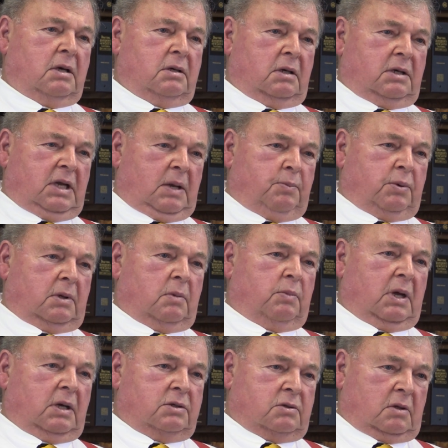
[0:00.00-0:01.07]
to deepen the
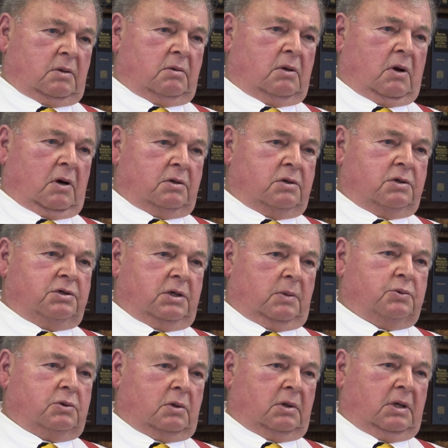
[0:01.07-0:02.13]
bay so that larger
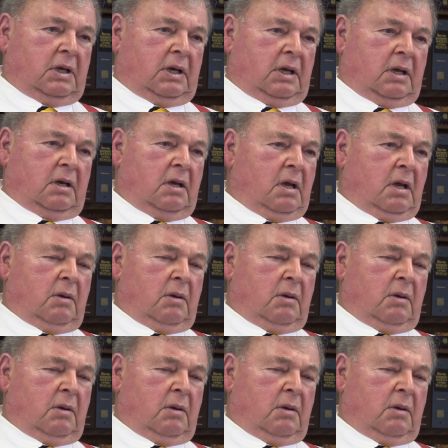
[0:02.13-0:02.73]
ships could get in.